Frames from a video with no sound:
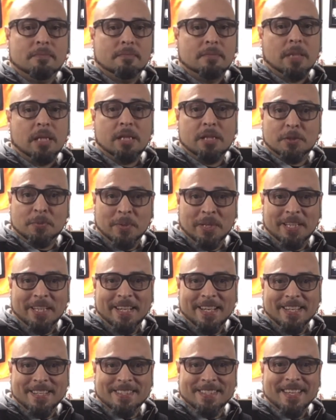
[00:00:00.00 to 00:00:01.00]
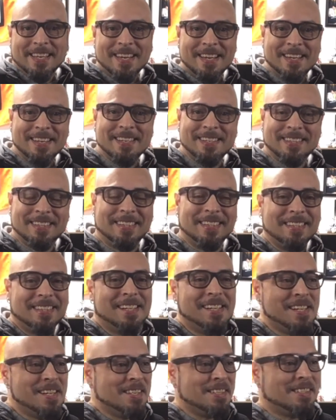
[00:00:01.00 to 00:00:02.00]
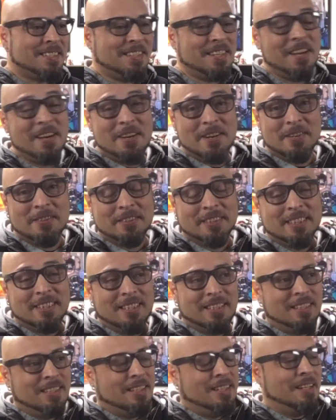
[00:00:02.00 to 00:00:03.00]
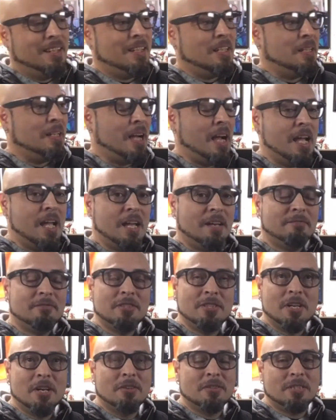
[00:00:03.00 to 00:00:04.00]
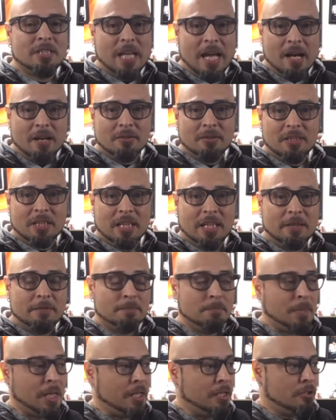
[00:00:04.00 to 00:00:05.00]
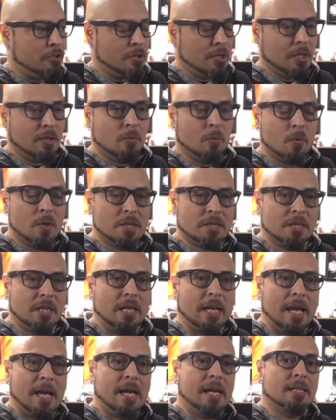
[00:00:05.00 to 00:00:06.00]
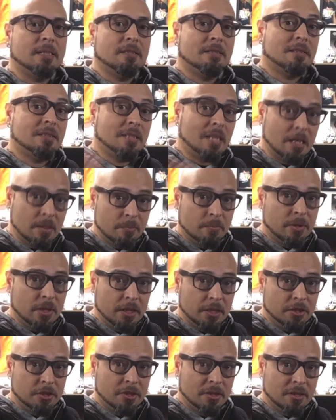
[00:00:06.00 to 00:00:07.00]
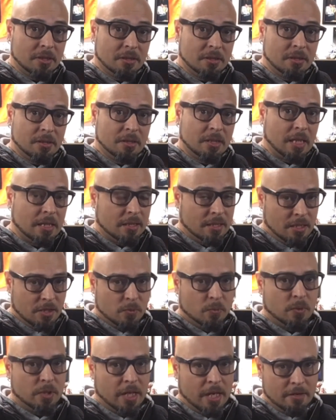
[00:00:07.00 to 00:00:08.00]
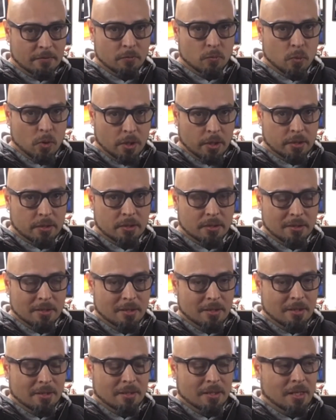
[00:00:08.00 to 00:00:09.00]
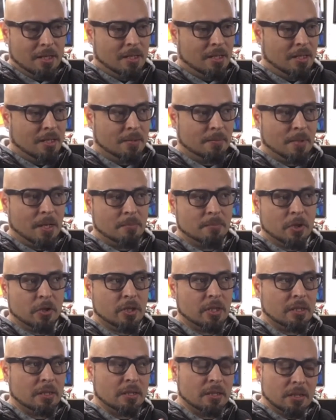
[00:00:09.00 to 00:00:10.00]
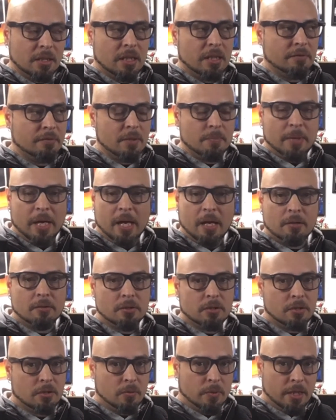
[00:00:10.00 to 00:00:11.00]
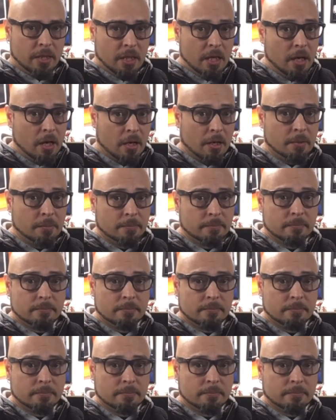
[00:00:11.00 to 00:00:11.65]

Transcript: it is what it is. So, I have no doubt if my truck wasn't as sun bleached that this would have worked. I'm going to leave the panels the way they are.